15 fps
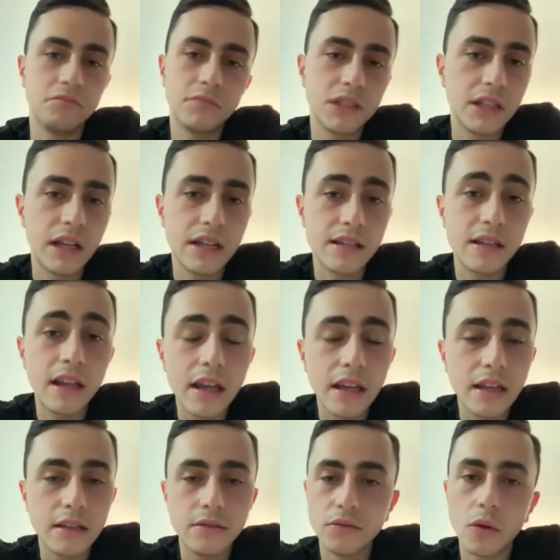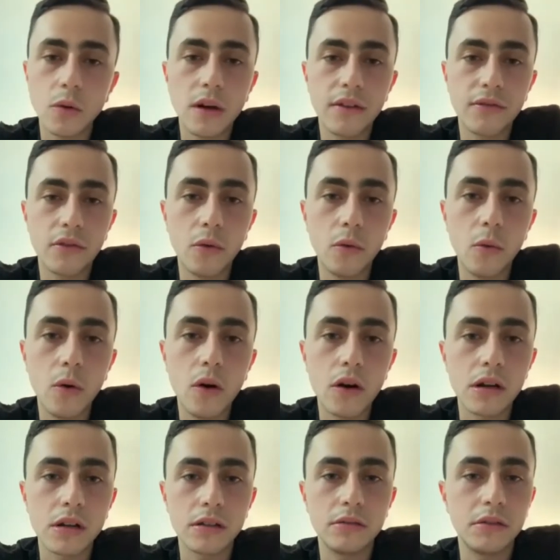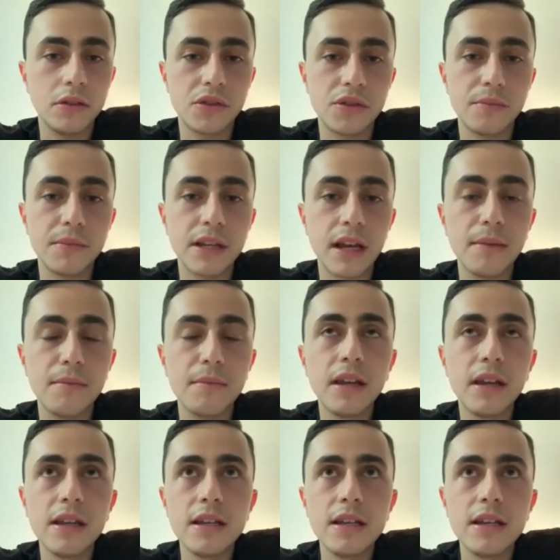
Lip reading: It's a nice day. Go out for a walk, kill some time.